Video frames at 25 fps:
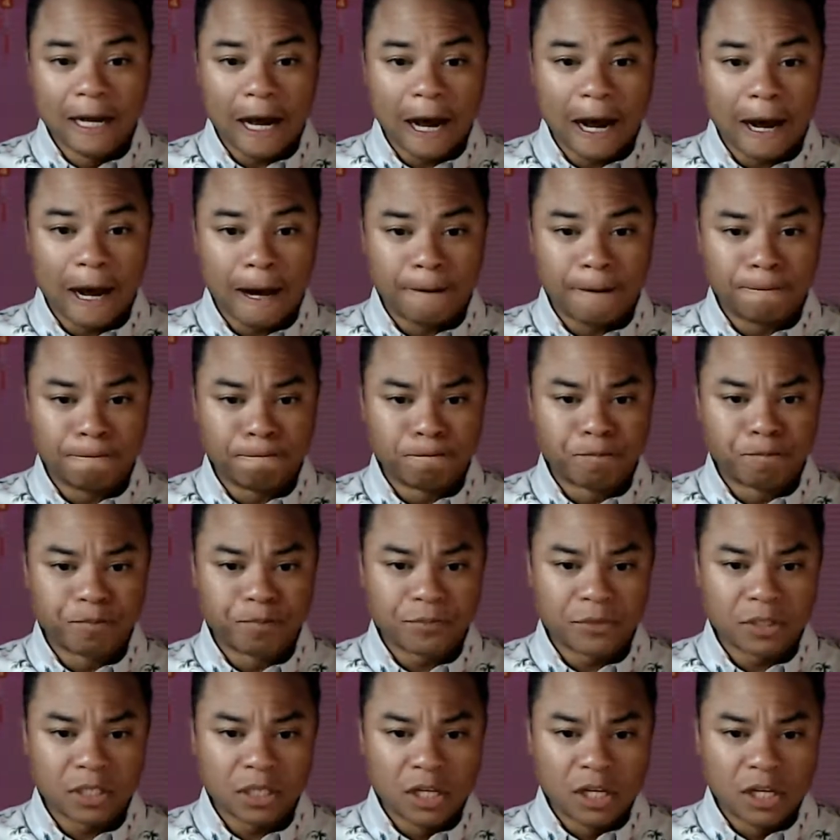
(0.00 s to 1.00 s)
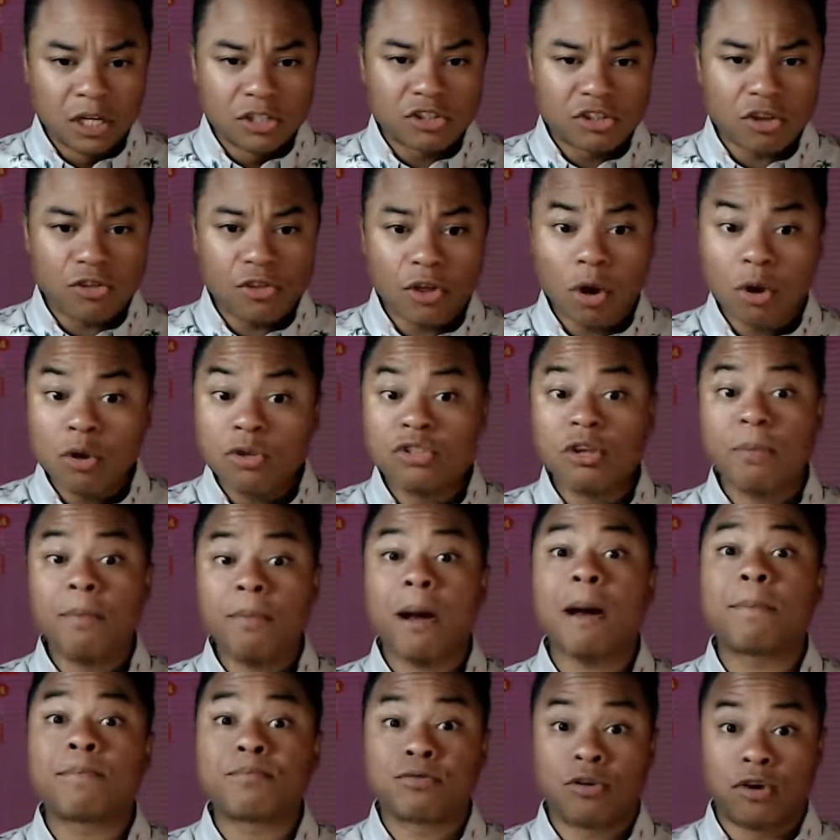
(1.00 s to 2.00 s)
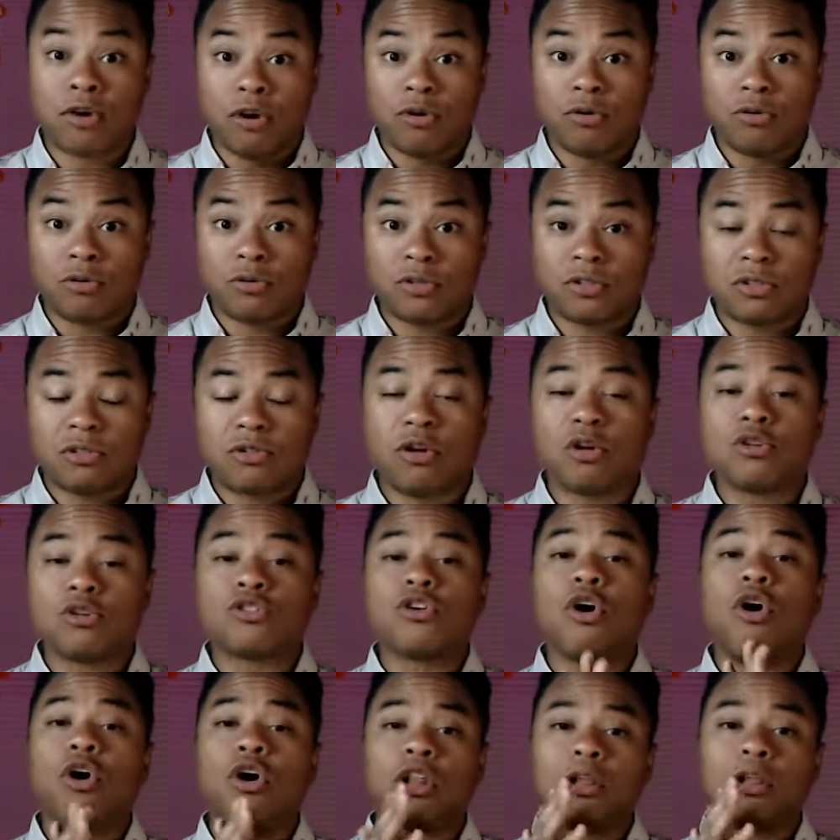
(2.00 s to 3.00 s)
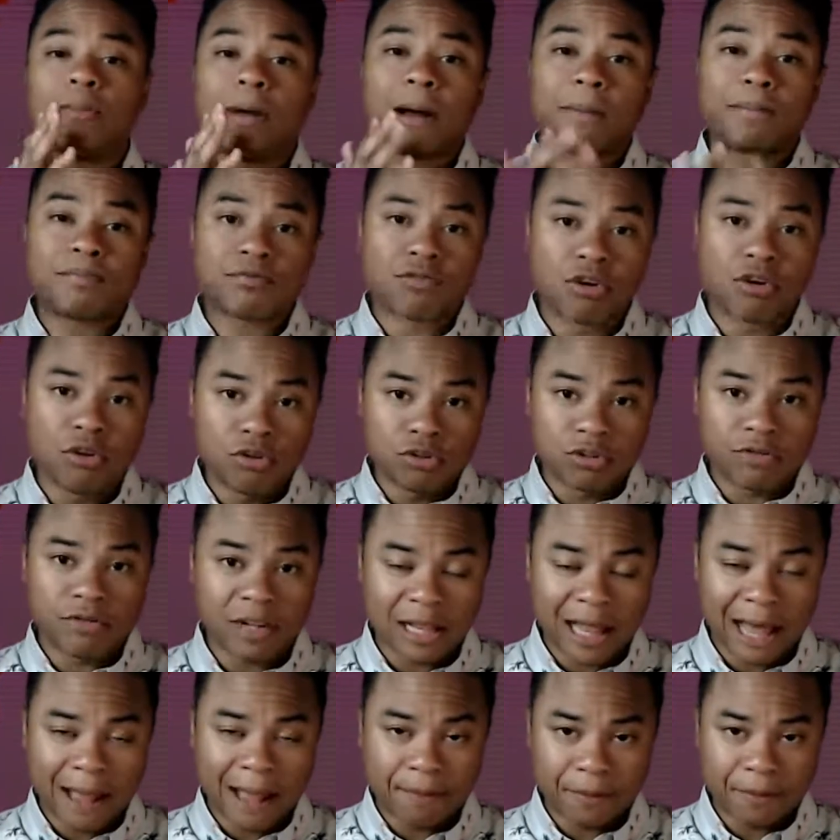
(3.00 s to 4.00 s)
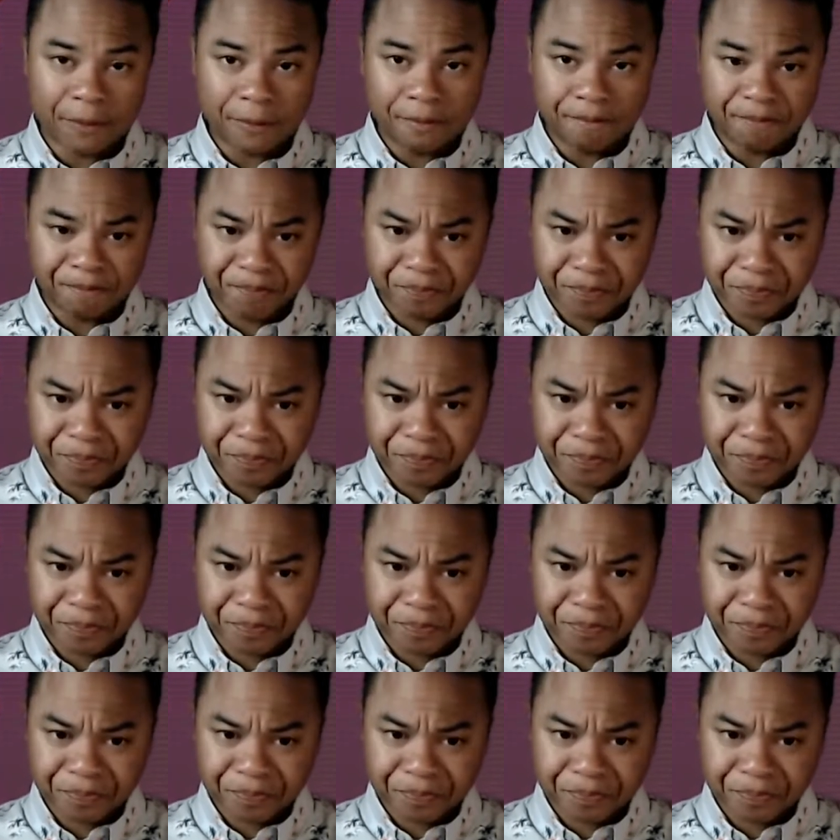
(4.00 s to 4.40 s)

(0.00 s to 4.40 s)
So those are my pros. Those are all of my pros of Clapper.